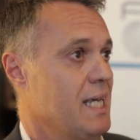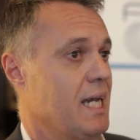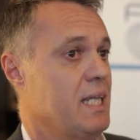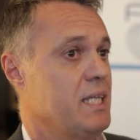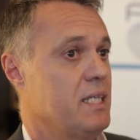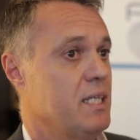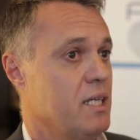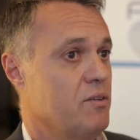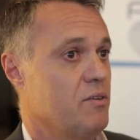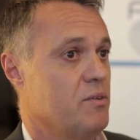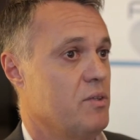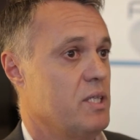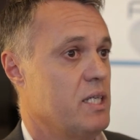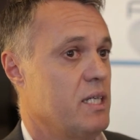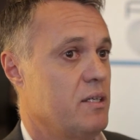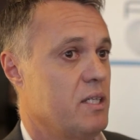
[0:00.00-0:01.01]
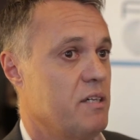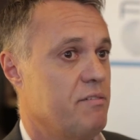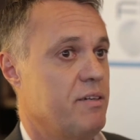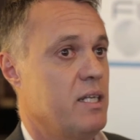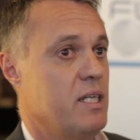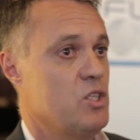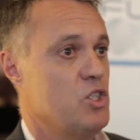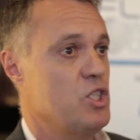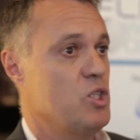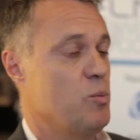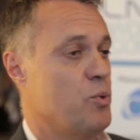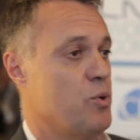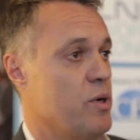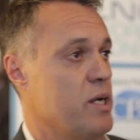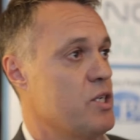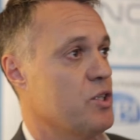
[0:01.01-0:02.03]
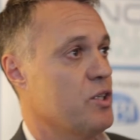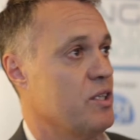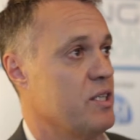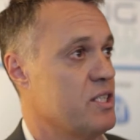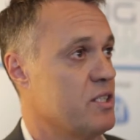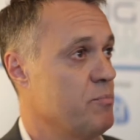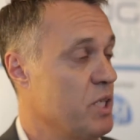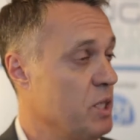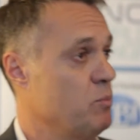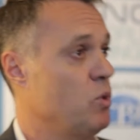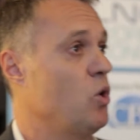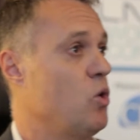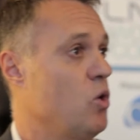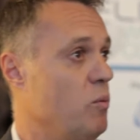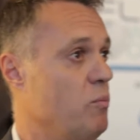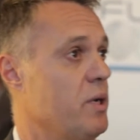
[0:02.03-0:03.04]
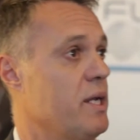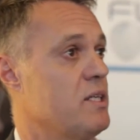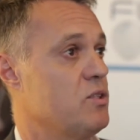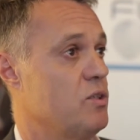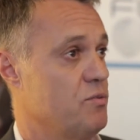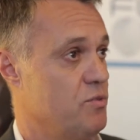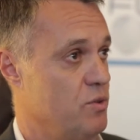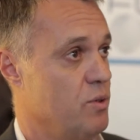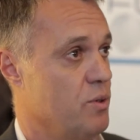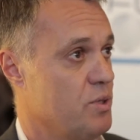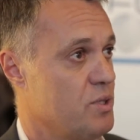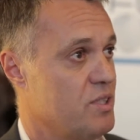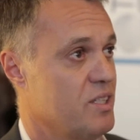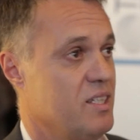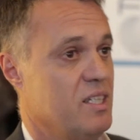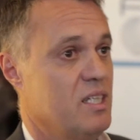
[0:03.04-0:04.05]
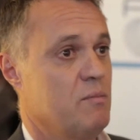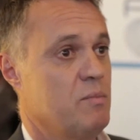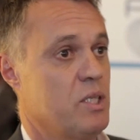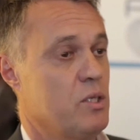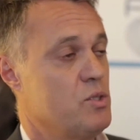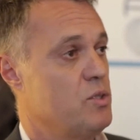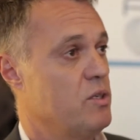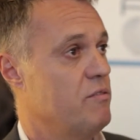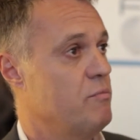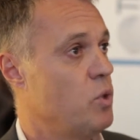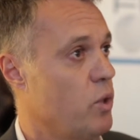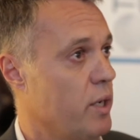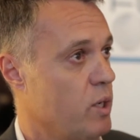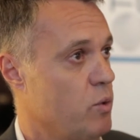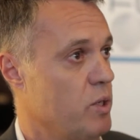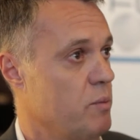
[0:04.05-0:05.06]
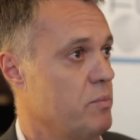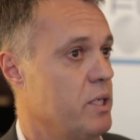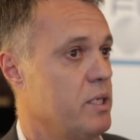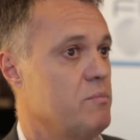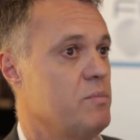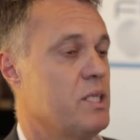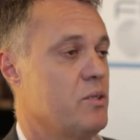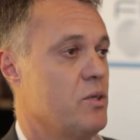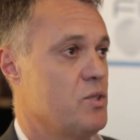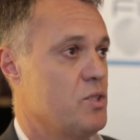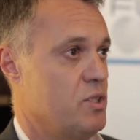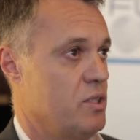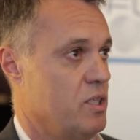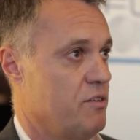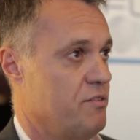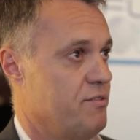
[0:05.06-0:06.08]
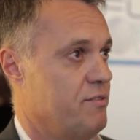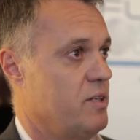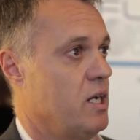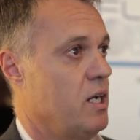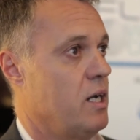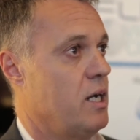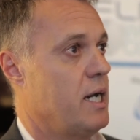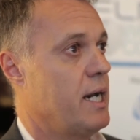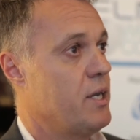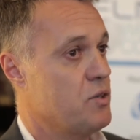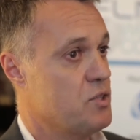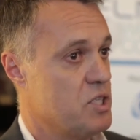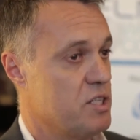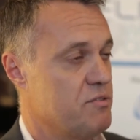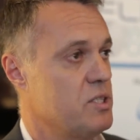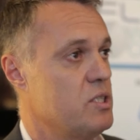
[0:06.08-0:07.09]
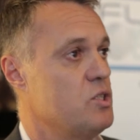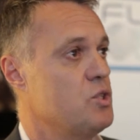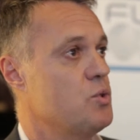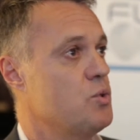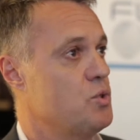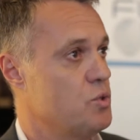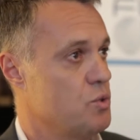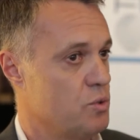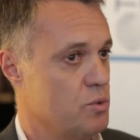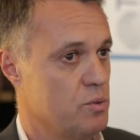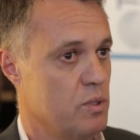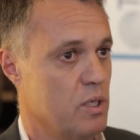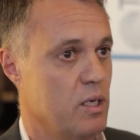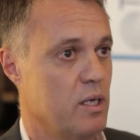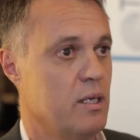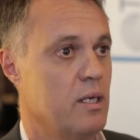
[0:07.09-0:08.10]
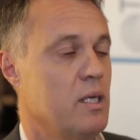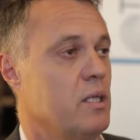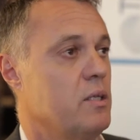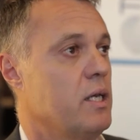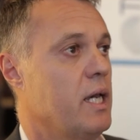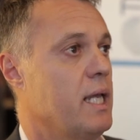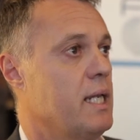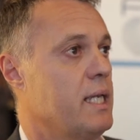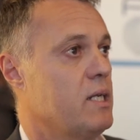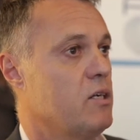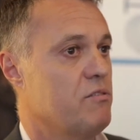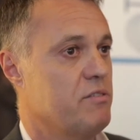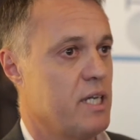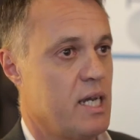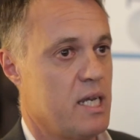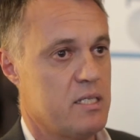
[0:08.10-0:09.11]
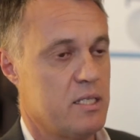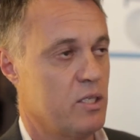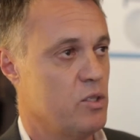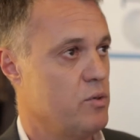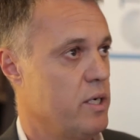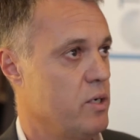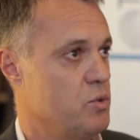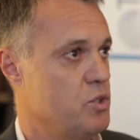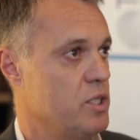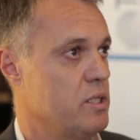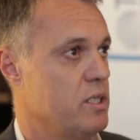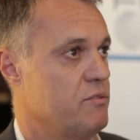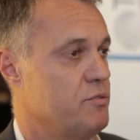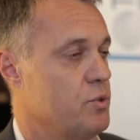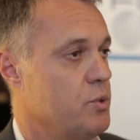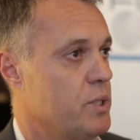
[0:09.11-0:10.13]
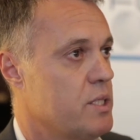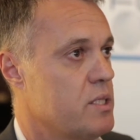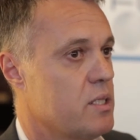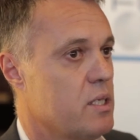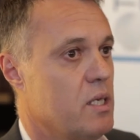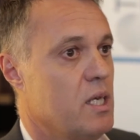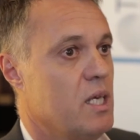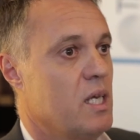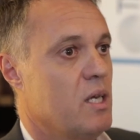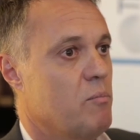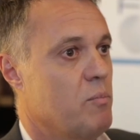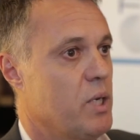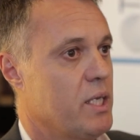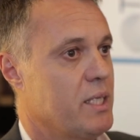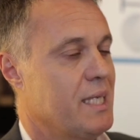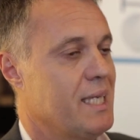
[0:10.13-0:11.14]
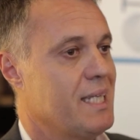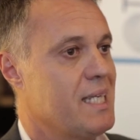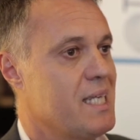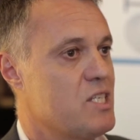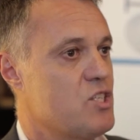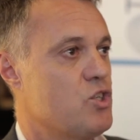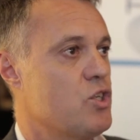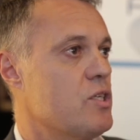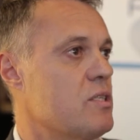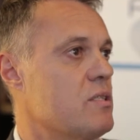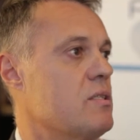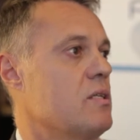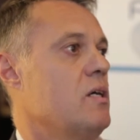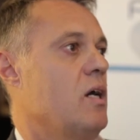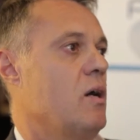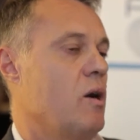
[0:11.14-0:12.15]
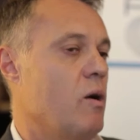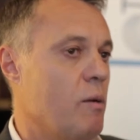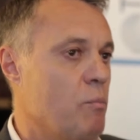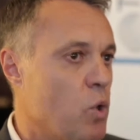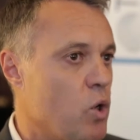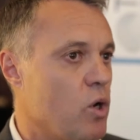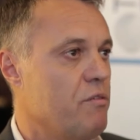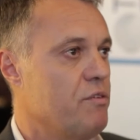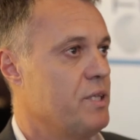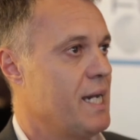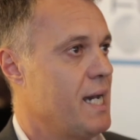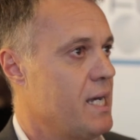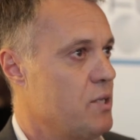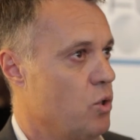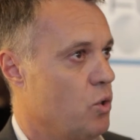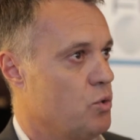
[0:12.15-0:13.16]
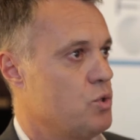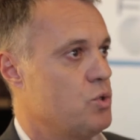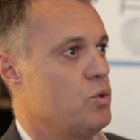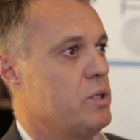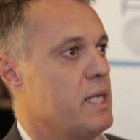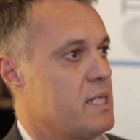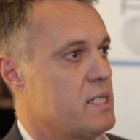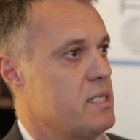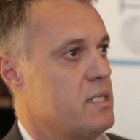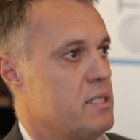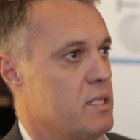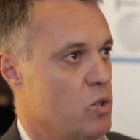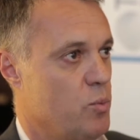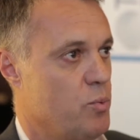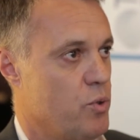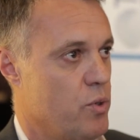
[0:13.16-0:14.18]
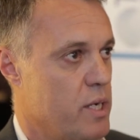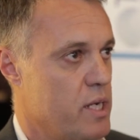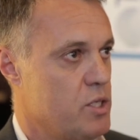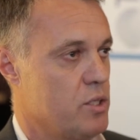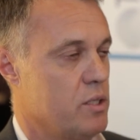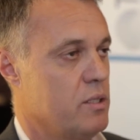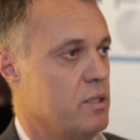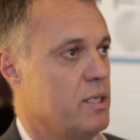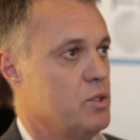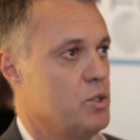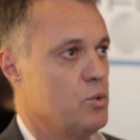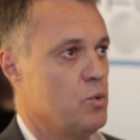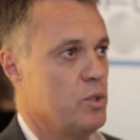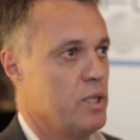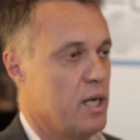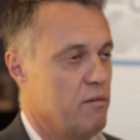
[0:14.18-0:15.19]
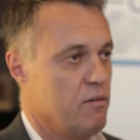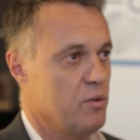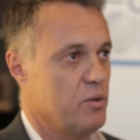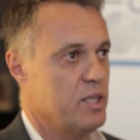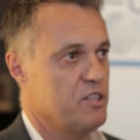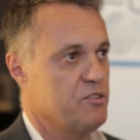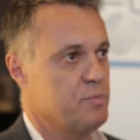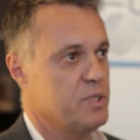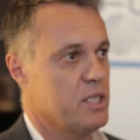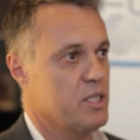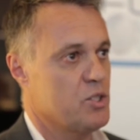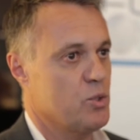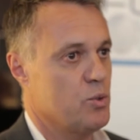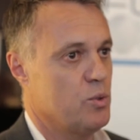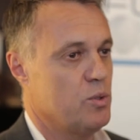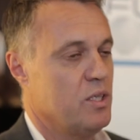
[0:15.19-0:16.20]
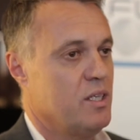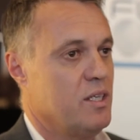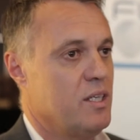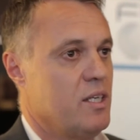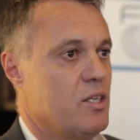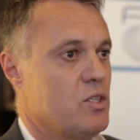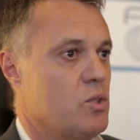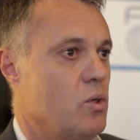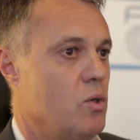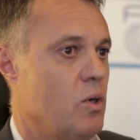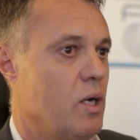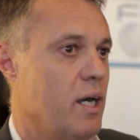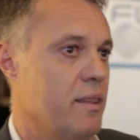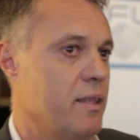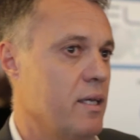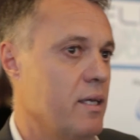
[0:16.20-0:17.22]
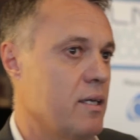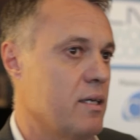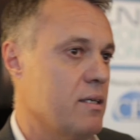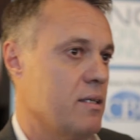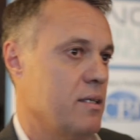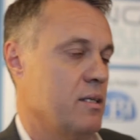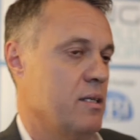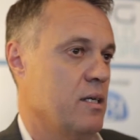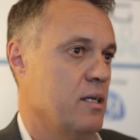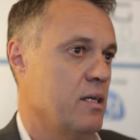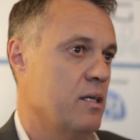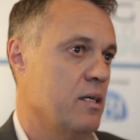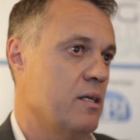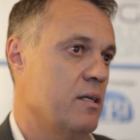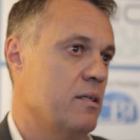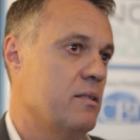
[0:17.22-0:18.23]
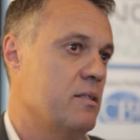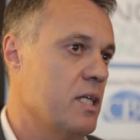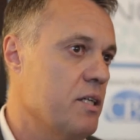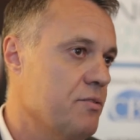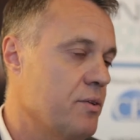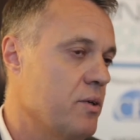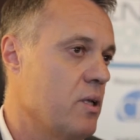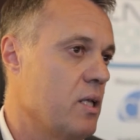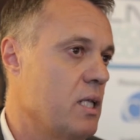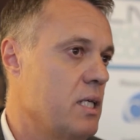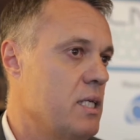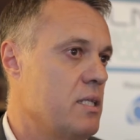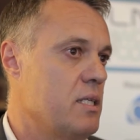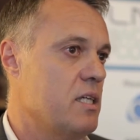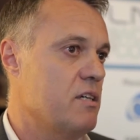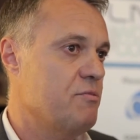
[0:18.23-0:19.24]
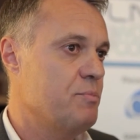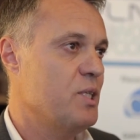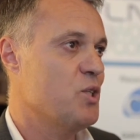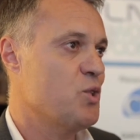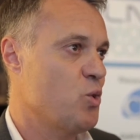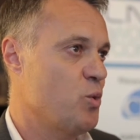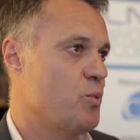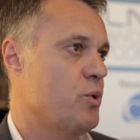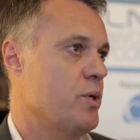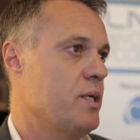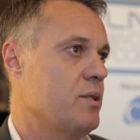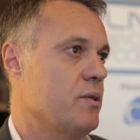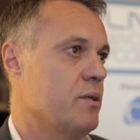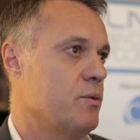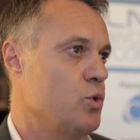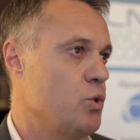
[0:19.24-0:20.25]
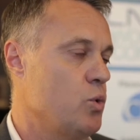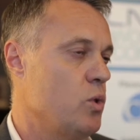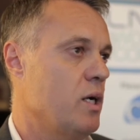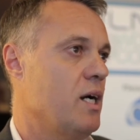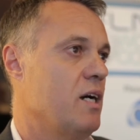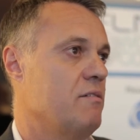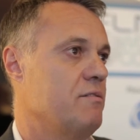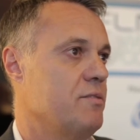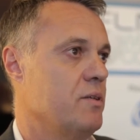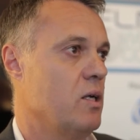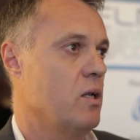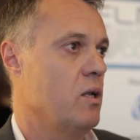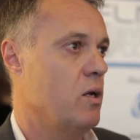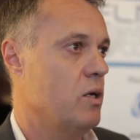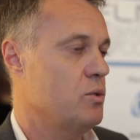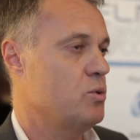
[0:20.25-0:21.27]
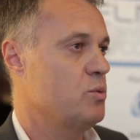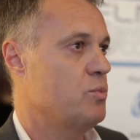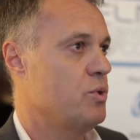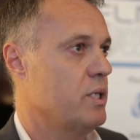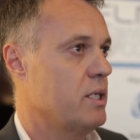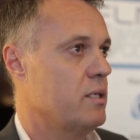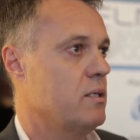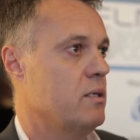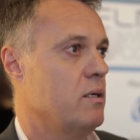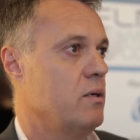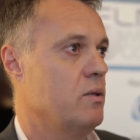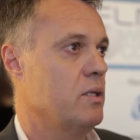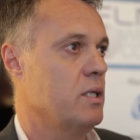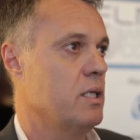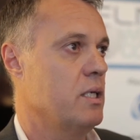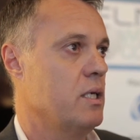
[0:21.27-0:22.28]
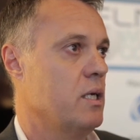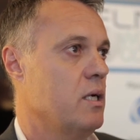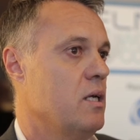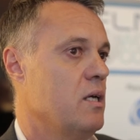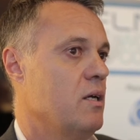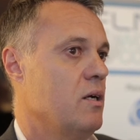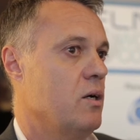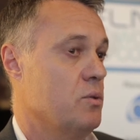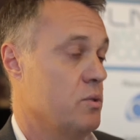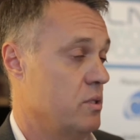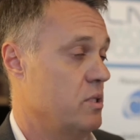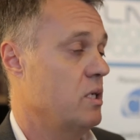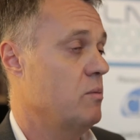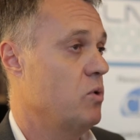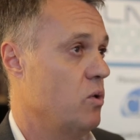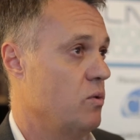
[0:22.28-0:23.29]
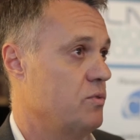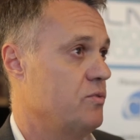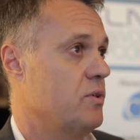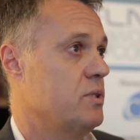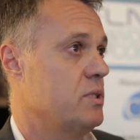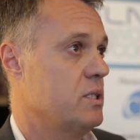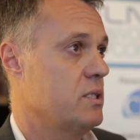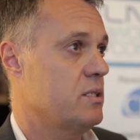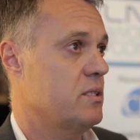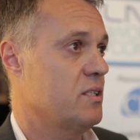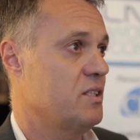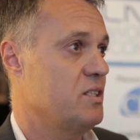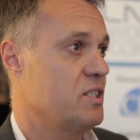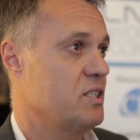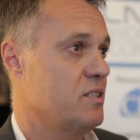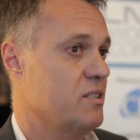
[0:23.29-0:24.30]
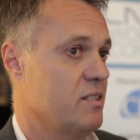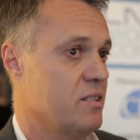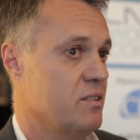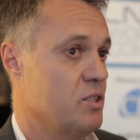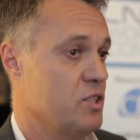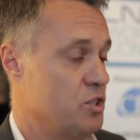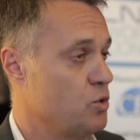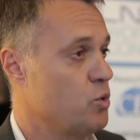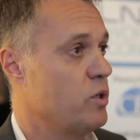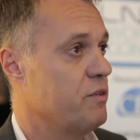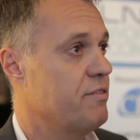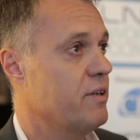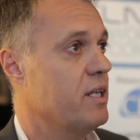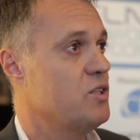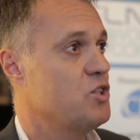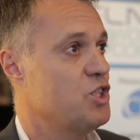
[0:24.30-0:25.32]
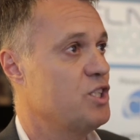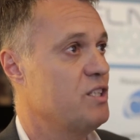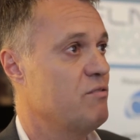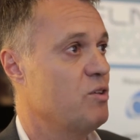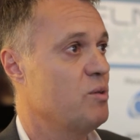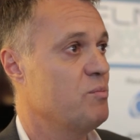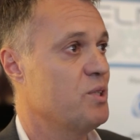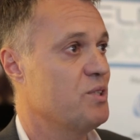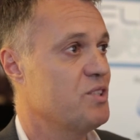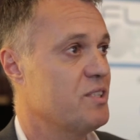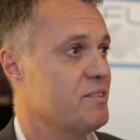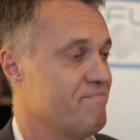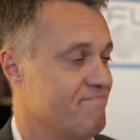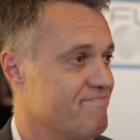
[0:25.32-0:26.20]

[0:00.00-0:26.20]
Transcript: At the end of the day, an FLNG operation is a bit more complex, of course, because you have more equipment, because you have higher safety issues due to the handling of gas and cryogenic fluids, but it is just more of an add-on to an existing operation that you would have on an FPSO. So I think definitely the FPSO operator do have a lot to bring on the table for these new FLNG developments.